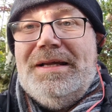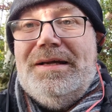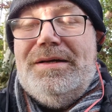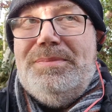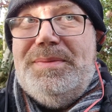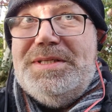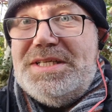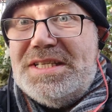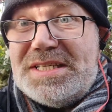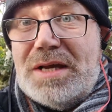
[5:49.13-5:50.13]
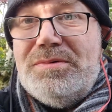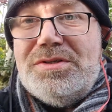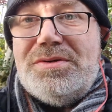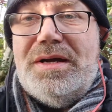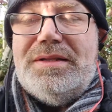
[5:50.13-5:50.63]
or BBC
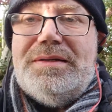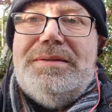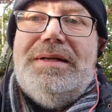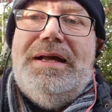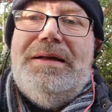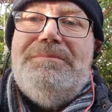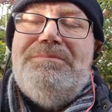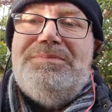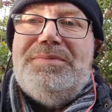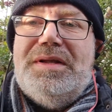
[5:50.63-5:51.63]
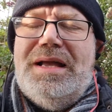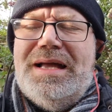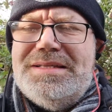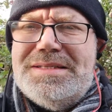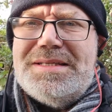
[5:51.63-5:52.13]
Sounds rather,
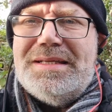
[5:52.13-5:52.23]
and